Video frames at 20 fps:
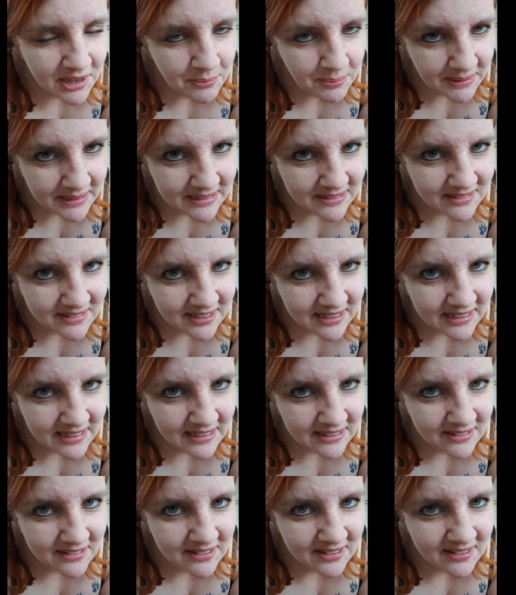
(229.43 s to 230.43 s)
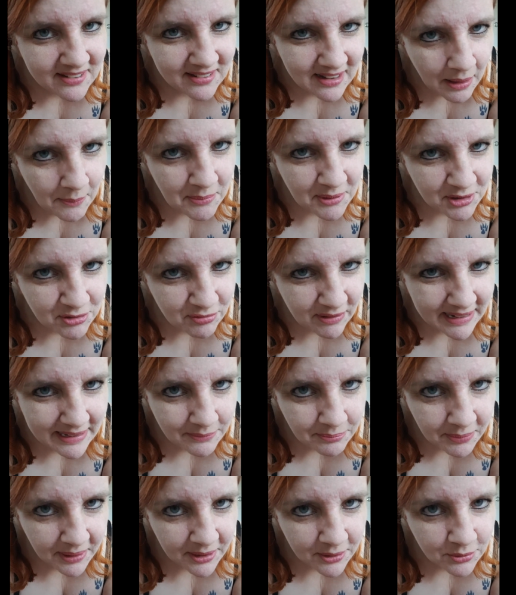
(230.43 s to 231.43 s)
ability to summon
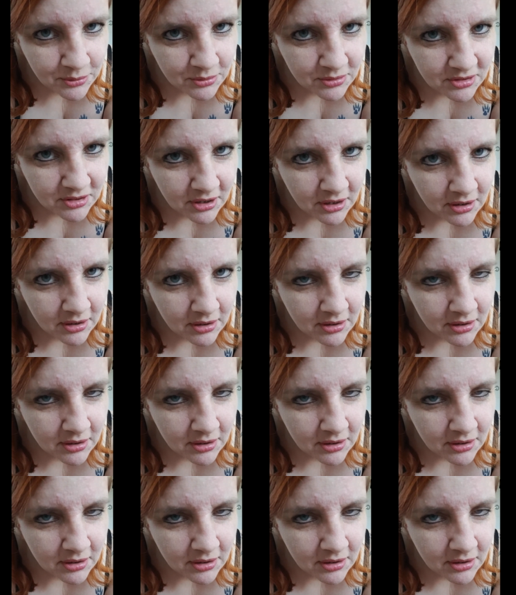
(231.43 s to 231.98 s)
rainbows,